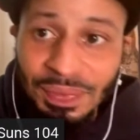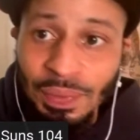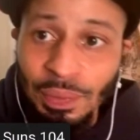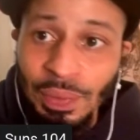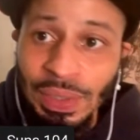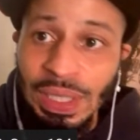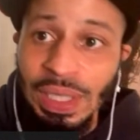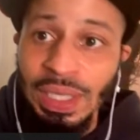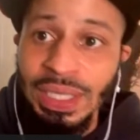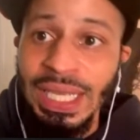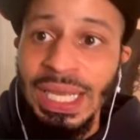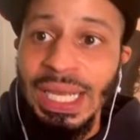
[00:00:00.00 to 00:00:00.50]

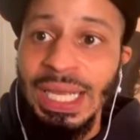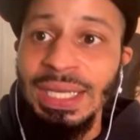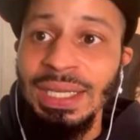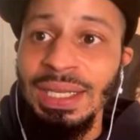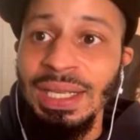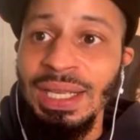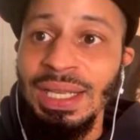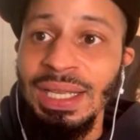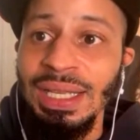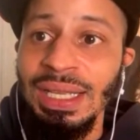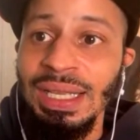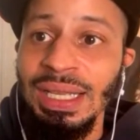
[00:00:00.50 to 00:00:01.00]
we look at
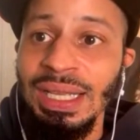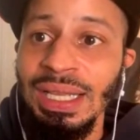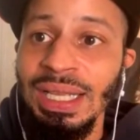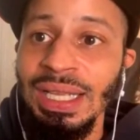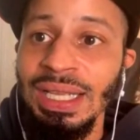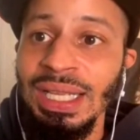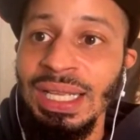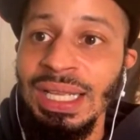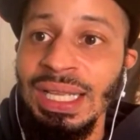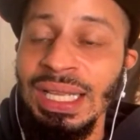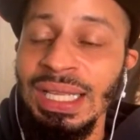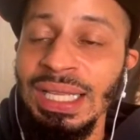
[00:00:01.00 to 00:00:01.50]

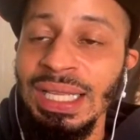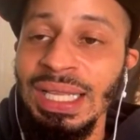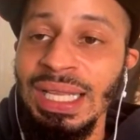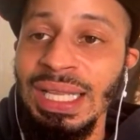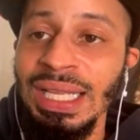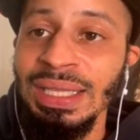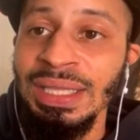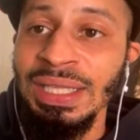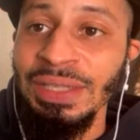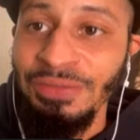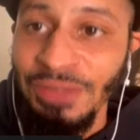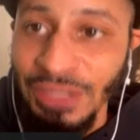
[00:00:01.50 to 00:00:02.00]

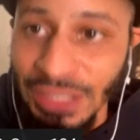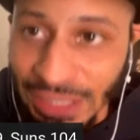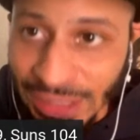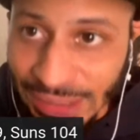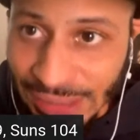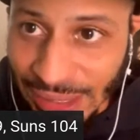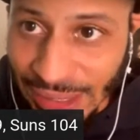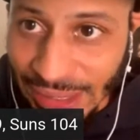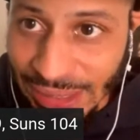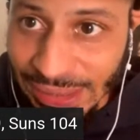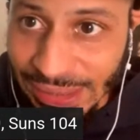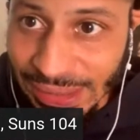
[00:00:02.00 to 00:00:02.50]
the
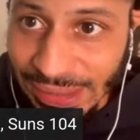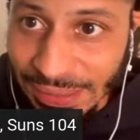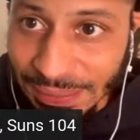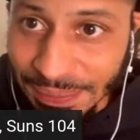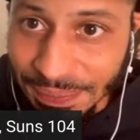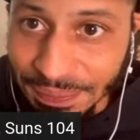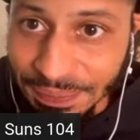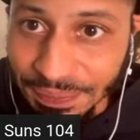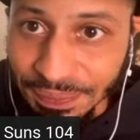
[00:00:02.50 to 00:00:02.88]
Phoenix Suns.